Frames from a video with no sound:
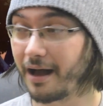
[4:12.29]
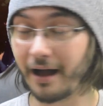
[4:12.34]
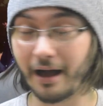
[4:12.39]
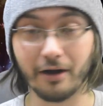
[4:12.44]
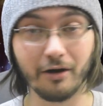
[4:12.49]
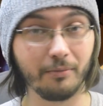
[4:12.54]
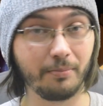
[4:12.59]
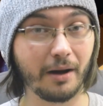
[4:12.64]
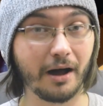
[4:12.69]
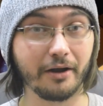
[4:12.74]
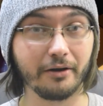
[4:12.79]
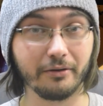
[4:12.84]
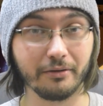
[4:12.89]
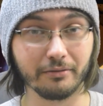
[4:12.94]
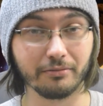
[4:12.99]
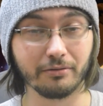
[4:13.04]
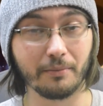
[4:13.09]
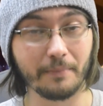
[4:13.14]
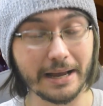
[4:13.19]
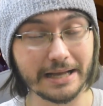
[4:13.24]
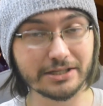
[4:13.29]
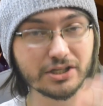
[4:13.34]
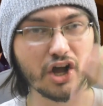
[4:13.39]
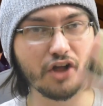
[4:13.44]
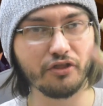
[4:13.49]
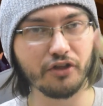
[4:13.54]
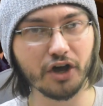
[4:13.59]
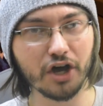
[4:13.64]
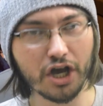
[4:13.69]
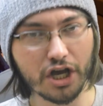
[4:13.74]
I hope Otto remains
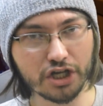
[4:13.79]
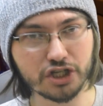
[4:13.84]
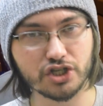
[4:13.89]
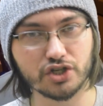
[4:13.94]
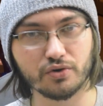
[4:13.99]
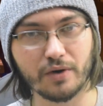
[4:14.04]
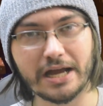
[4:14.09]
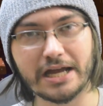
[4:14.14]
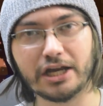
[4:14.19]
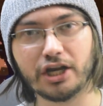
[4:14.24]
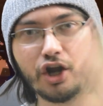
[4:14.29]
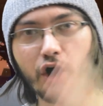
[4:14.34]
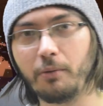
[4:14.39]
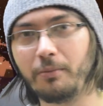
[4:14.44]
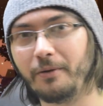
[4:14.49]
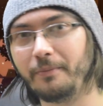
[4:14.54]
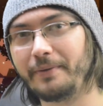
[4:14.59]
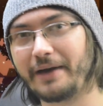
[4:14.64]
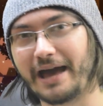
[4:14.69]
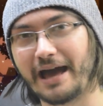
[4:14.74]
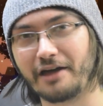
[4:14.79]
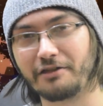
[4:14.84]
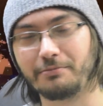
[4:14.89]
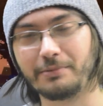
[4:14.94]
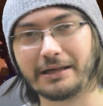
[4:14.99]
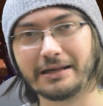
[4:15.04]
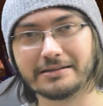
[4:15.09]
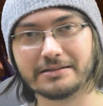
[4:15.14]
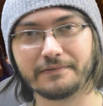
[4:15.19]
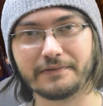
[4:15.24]
on the straight and noble path,
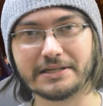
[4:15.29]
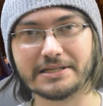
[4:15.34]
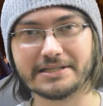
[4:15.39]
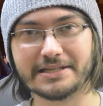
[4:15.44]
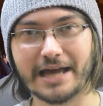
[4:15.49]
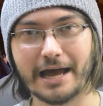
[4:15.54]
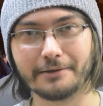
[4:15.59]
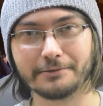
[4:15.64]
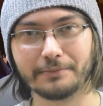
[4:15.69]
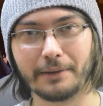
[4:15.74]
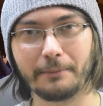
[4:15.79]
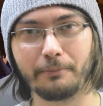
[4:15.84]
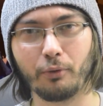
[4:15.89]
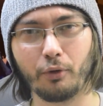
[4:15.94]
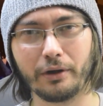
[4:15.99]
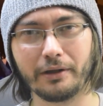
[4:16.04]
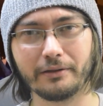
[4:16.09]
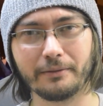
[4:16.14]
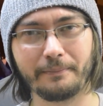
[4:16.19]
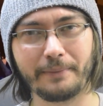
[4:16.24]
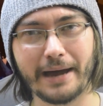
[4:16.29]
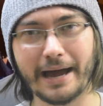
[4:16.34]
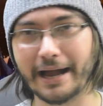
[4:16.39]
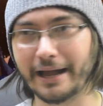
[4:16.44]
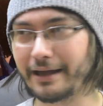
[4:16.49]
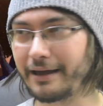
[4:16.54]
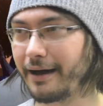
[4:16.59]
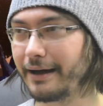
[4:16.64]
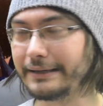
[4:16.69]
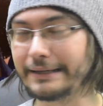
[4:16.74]
because if he stabs my boy in the
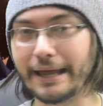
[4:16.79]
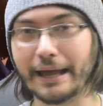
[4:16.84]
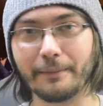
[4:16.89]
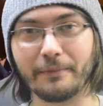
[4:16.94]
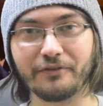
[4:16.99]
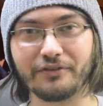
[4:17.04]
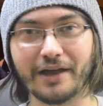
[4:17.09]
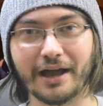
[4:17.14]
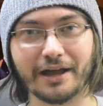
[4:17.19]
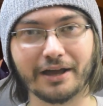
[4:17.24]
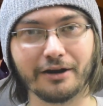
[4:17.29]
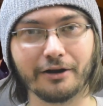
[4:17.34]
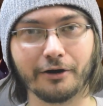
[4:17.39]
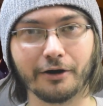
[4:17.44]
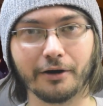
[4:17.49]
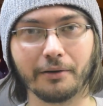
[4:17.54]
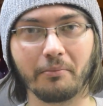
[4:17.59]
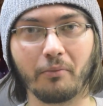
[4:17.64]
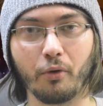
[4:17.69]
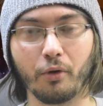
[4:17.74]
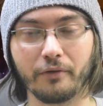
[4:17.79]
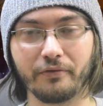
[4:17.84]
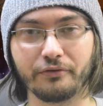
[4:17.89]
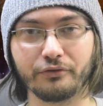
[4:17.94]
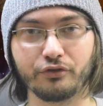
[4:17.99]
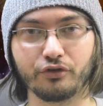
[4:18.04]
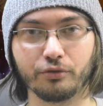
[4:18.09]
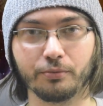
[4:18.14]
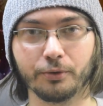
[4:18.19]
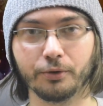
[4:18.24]
back, goddamn, is that gonna hurt more than
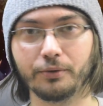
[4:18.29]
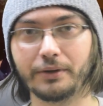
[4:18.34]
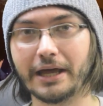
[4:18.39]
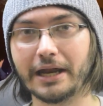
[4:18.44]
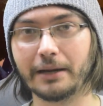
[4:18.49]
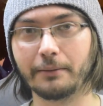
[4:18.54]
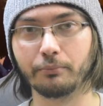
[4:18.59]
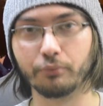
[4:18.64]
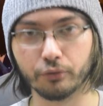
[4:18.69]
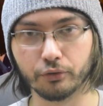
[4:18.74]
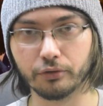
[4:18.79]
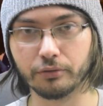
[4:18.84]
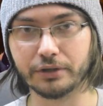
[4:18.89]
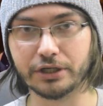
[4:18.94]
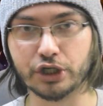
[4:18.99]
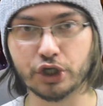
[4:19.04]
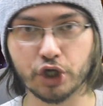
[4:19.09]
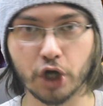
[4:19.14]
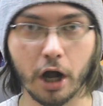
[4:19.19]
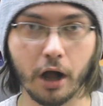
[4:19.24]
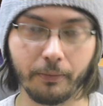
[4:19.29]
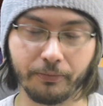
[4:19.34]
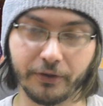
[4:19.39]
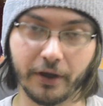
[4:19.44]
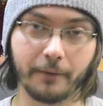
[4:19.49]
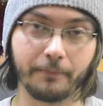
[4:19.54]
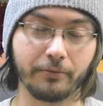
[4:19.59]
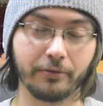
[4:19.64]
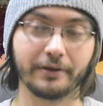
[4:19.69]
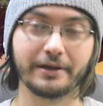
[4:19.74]
Subaru getting brutally chopped
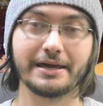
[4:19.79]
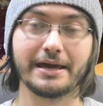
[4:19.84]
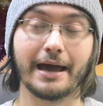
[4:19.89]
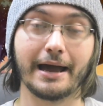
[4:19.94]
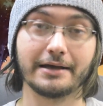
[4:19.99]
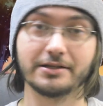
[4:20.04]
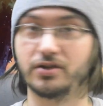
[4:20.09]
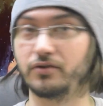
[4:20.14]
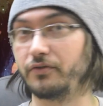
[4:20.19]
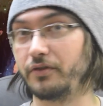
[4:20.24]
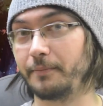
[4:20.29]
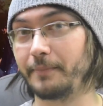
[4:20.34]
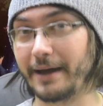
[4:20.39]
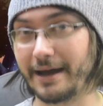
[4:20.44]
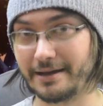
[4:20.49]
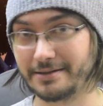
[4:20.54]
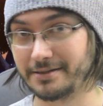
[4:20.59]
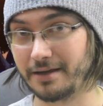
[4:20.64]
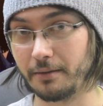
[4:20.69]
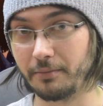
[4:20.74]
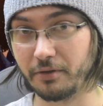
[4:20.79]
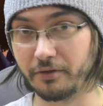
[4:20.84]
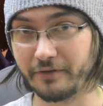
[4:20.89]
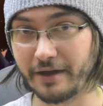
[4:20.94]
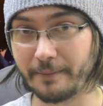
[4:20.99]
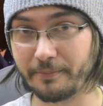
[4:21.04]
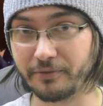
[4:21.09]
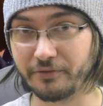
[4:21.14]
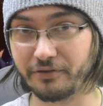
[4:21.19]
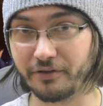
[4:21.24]
up like he has over the past couple of
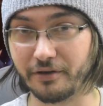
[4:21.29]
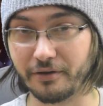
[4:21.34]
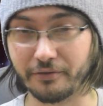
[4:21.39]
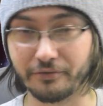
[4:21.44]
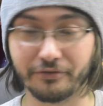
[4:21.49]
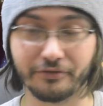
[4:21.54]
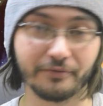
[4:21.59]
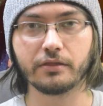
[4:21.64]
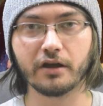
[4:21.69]
episodes.